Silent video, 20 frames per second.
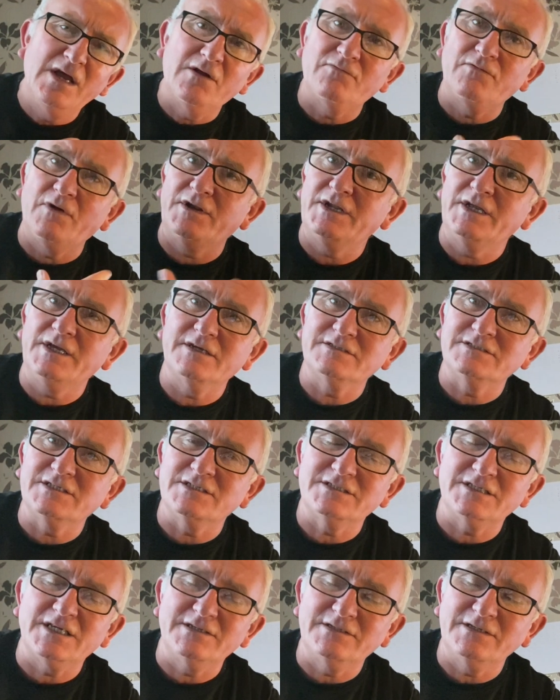running, as I
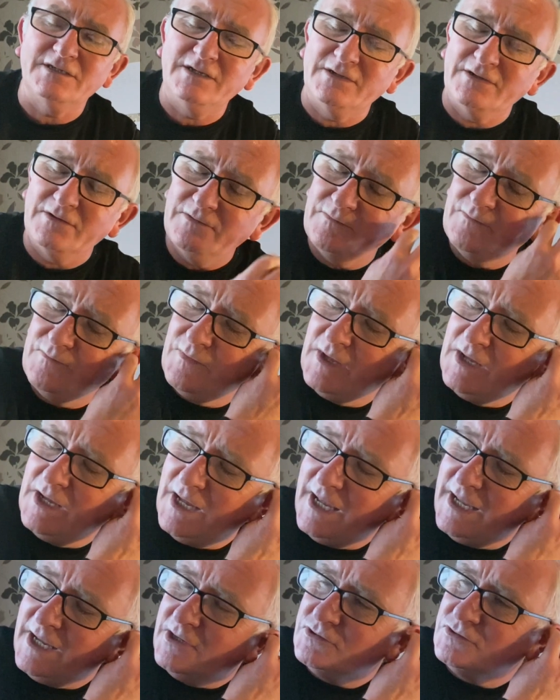said, you know, uh,
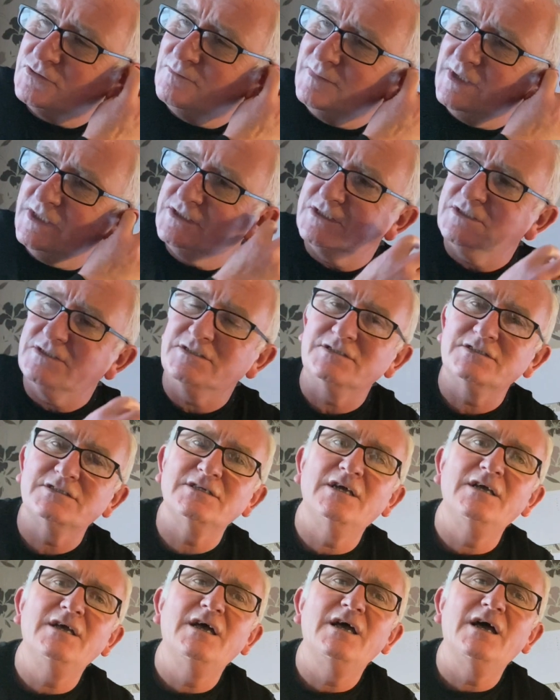800 meters,
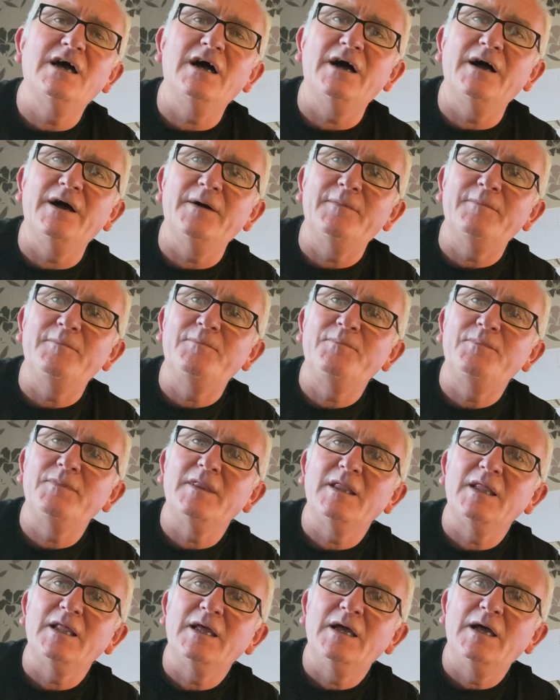um,
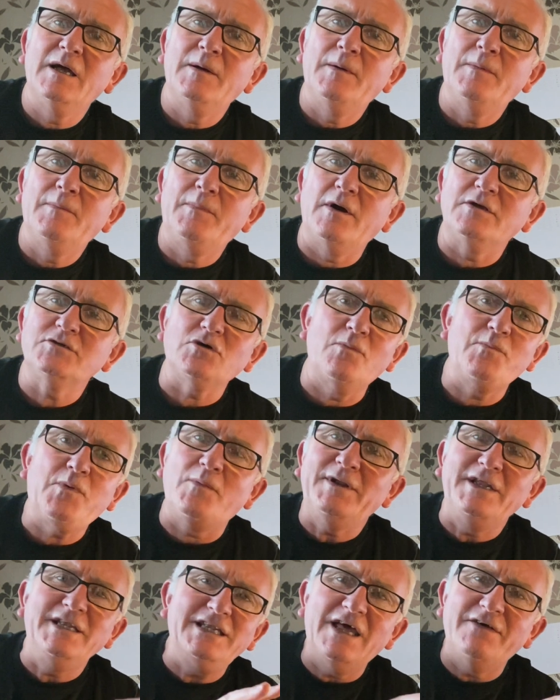but so I
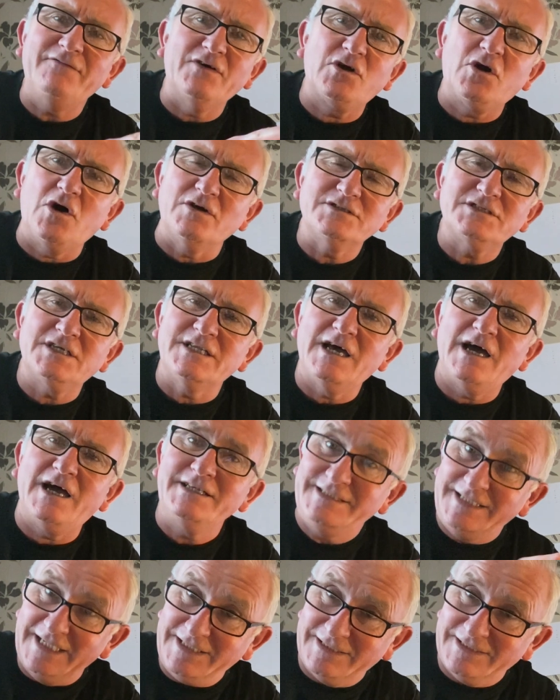probably never got to that. I
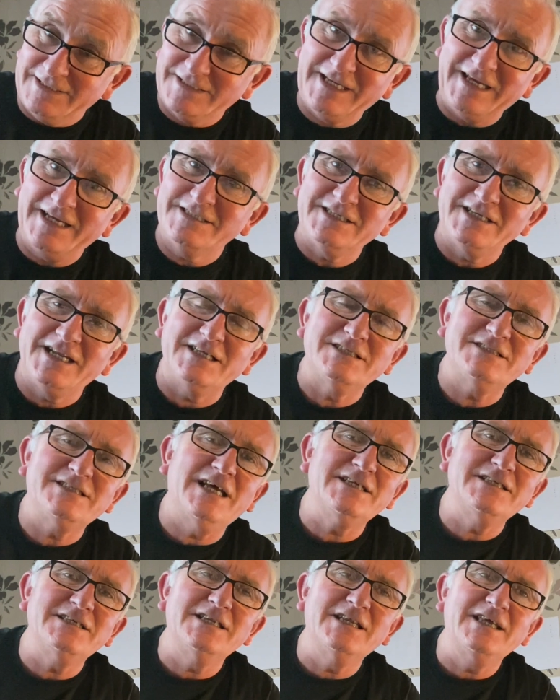didn't get to that
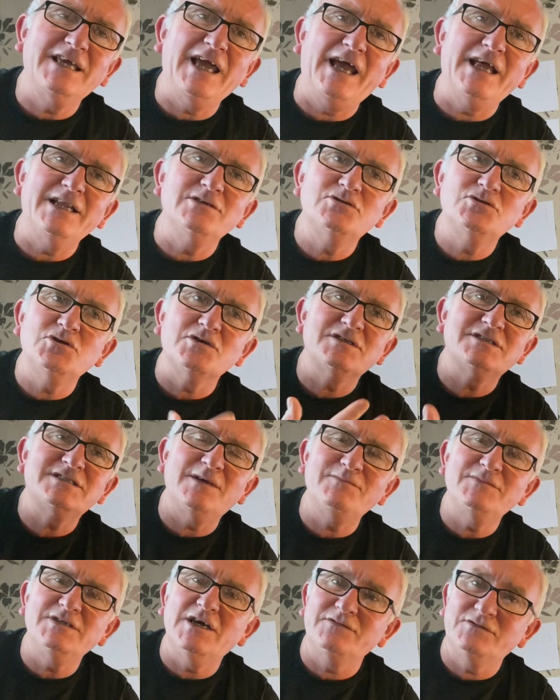standard again. Took
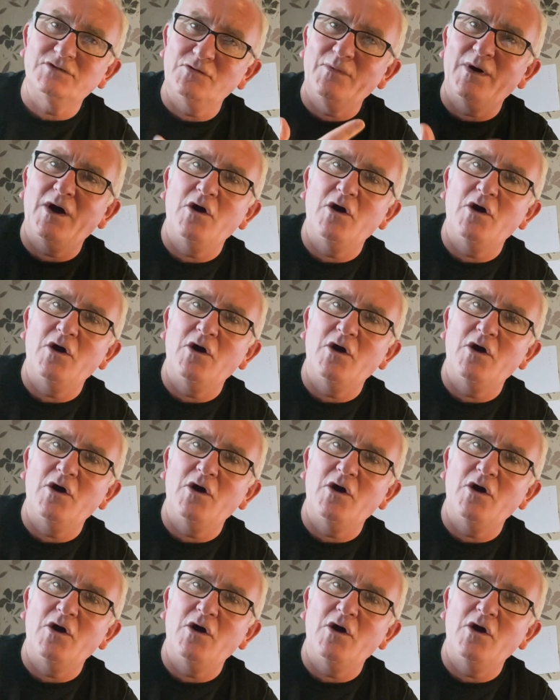70 up to do my